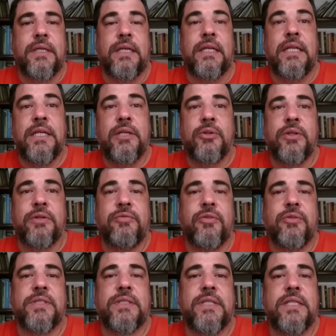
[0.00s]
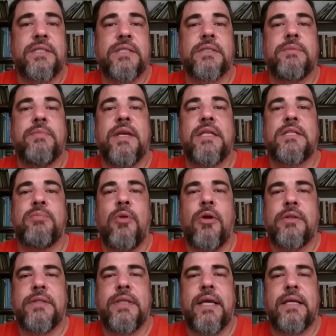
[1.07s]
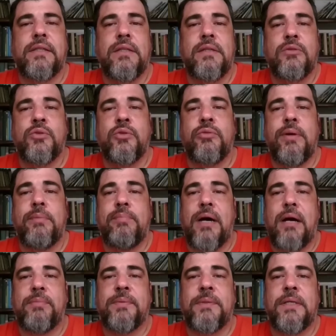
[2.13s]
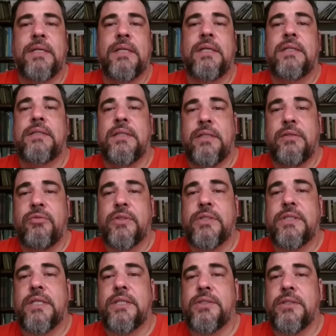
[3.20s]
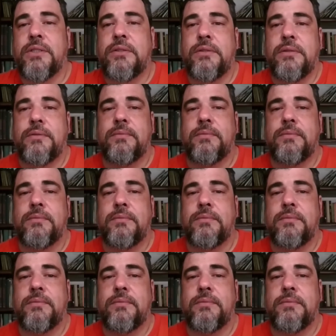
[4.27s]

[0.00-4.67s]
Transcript: illegal deforestations may exploit that to ramp up the deforestation.